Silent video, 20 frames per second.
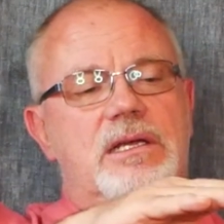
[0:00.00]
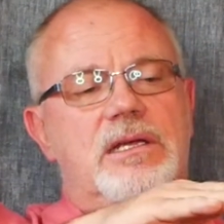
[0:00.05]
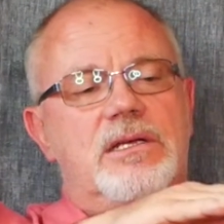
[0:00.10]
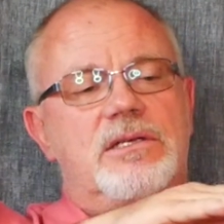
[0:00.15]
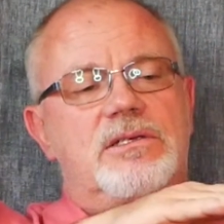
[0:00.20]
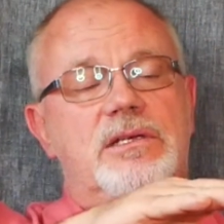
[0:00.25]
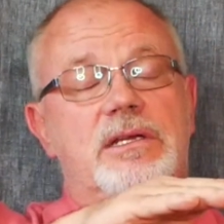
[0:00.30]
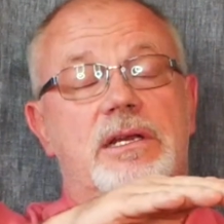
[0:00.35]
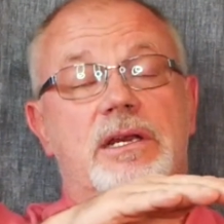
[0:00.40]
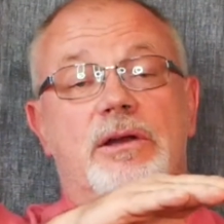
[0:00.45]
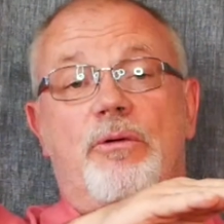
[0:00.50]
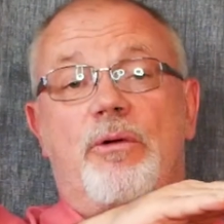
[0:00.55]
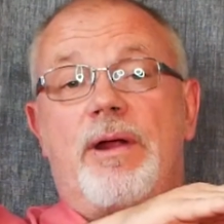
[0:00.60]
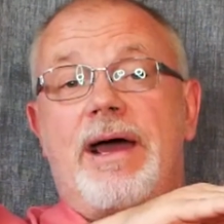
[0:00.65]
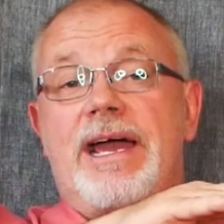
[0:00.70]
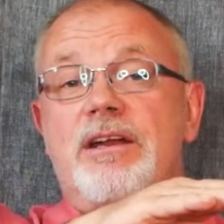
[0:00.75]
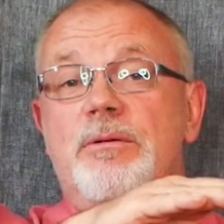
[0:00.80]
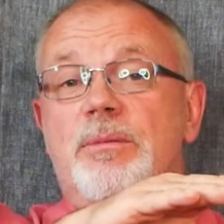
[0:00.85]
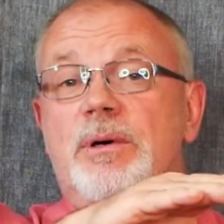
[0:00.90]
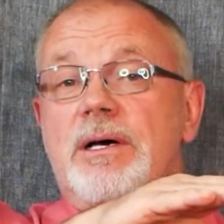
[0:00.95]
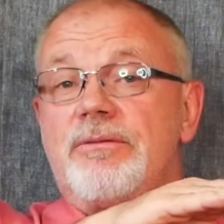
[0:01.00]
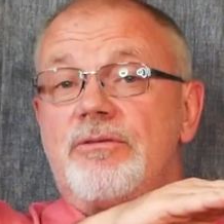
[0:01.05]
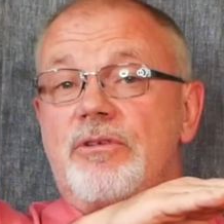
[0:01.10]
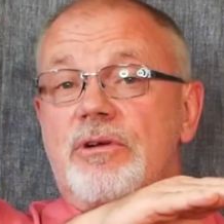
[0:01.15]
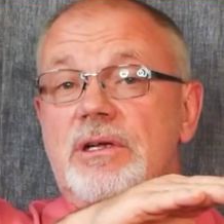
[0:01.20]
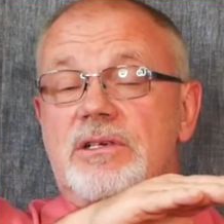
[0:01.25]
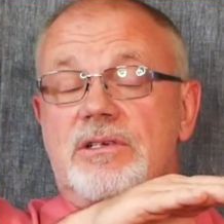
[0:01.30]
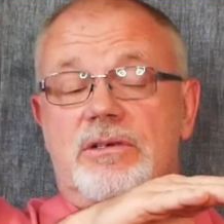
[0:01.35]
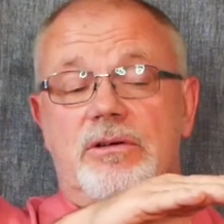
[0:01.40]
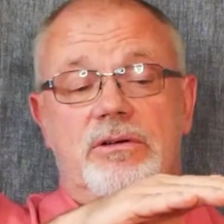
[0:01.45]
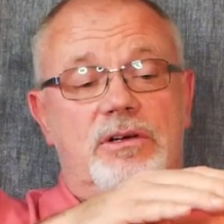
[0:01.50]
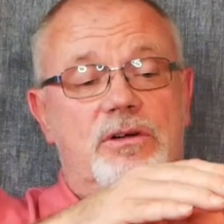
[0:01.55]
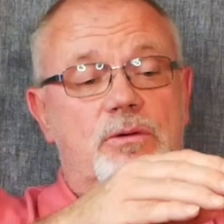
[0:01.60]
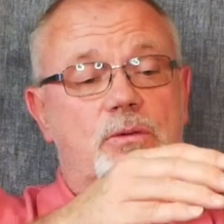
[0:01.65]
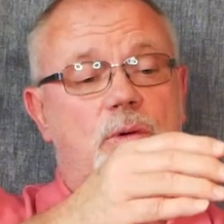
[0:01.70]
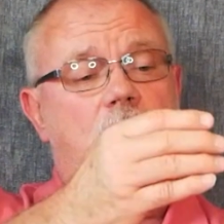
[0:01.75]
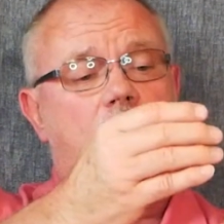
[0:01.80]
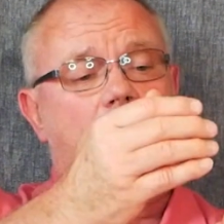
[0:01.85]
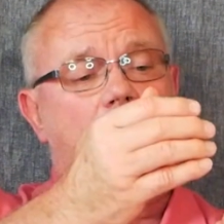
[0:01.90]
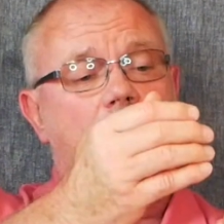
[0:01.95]
sitting right above your exterior
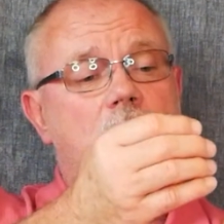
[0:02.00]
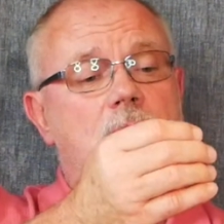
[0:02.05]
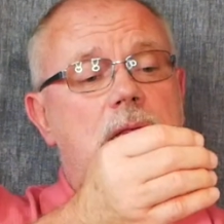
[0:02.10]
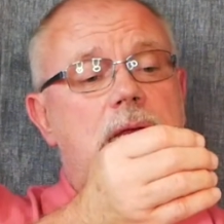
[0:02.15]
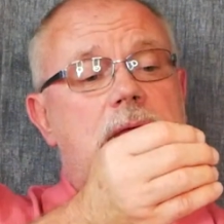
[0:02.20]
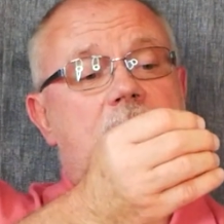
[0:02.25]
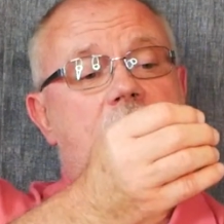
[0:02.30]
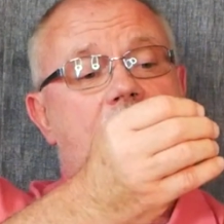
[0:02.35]
wall.